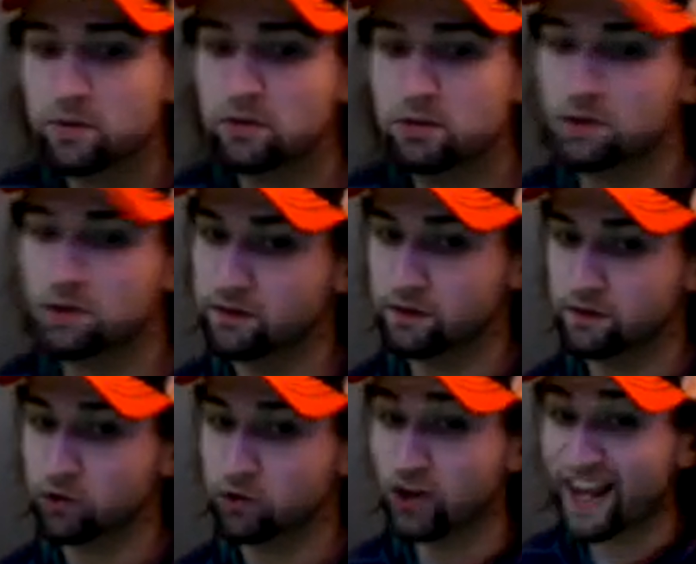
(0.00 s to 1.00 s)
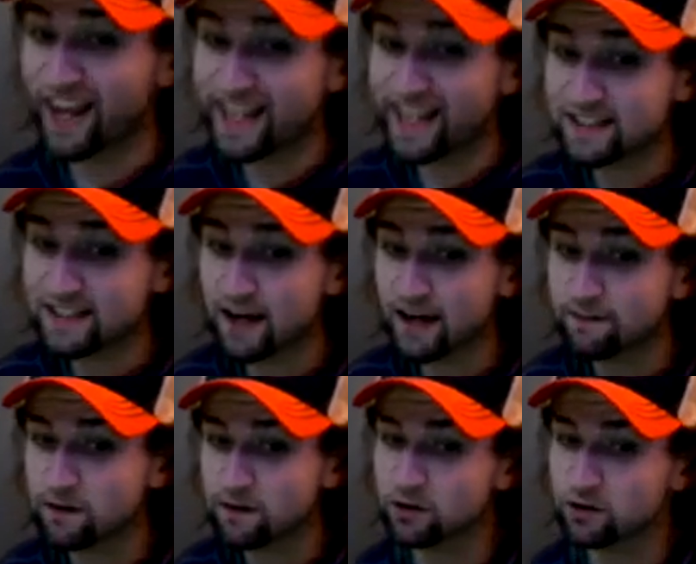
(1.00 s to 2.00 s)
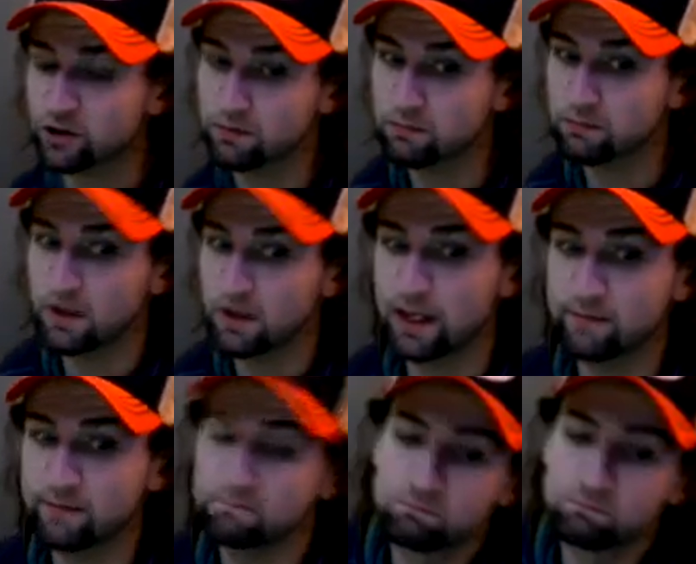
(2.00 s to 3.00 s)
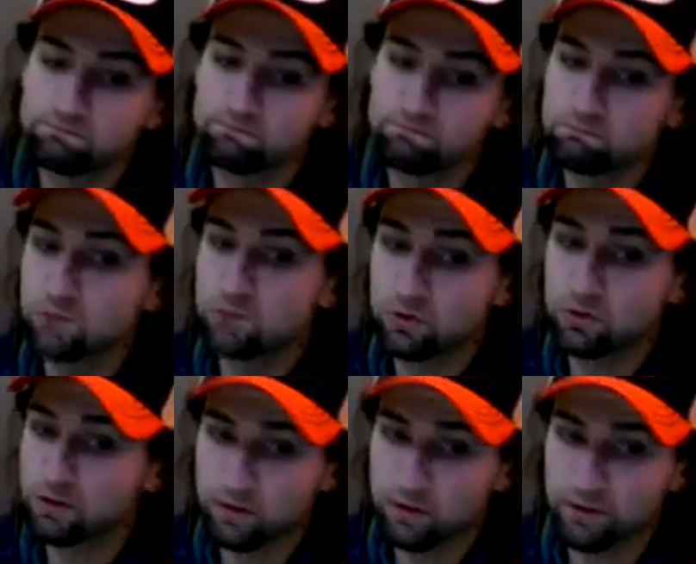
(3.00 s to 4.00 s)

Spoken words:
the derivative of your inside function, meaning the derivative